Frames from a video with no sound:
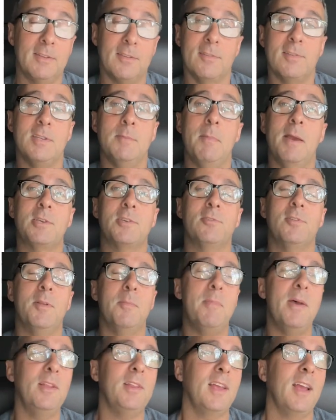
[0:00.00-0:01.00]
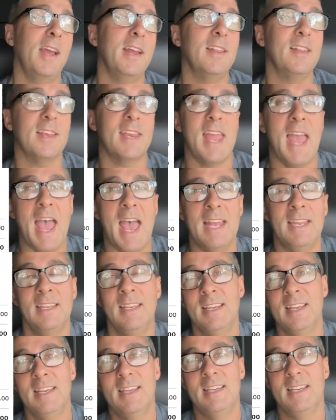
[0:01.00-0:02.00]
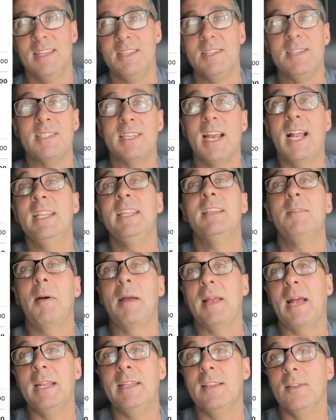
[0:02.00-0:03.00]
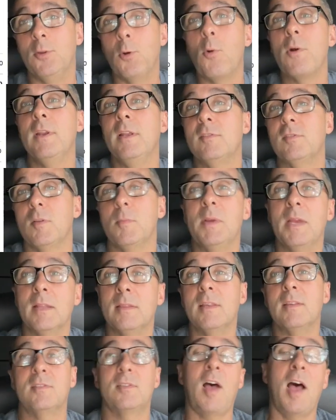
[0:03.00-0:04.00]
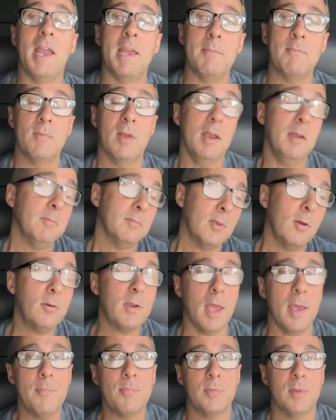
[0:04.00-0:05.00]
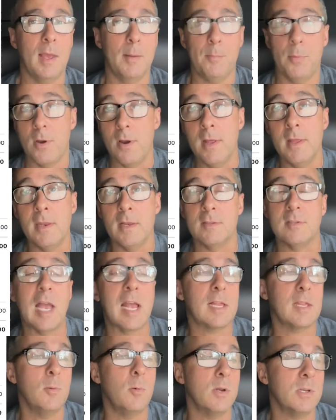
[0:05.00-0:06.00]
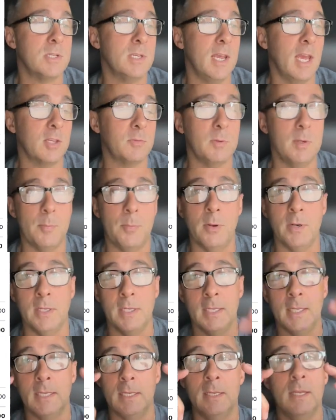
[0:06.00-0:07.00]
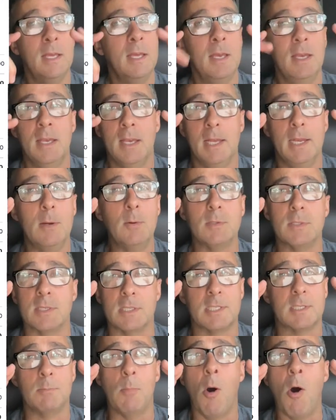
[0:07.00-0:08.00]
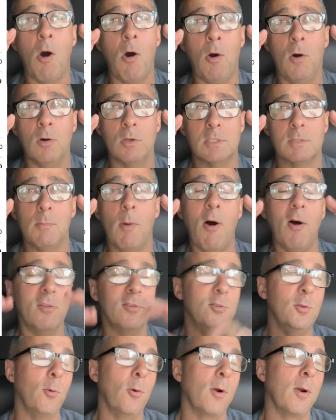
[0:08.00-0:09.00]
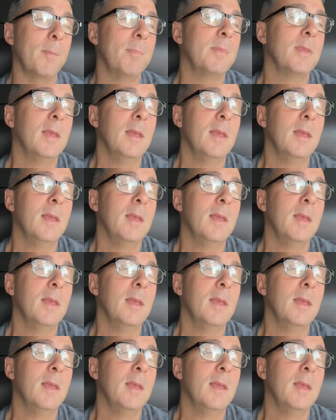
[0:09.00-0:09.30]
So she measured the belly height of the cat. She said, the door needs to be at this height, right? Okay, I put it in exactly where she asked me to put it in, and it was a small door.